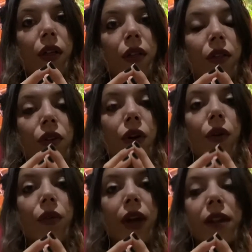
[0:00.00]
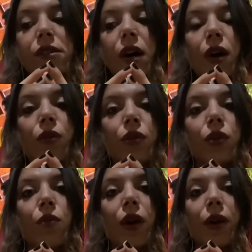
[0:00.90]
No, that is not who you
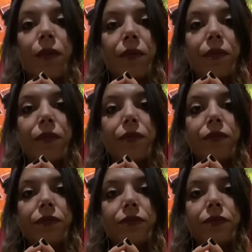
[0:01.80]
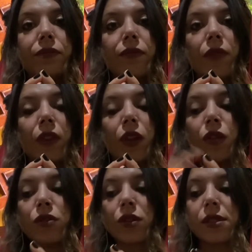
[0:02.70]
are. Those
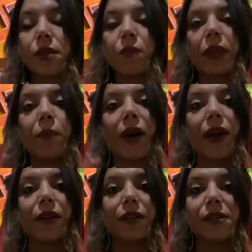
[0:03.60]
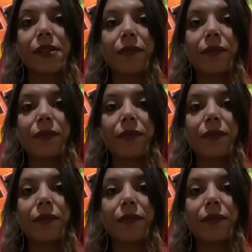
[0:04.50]
are simply patterns.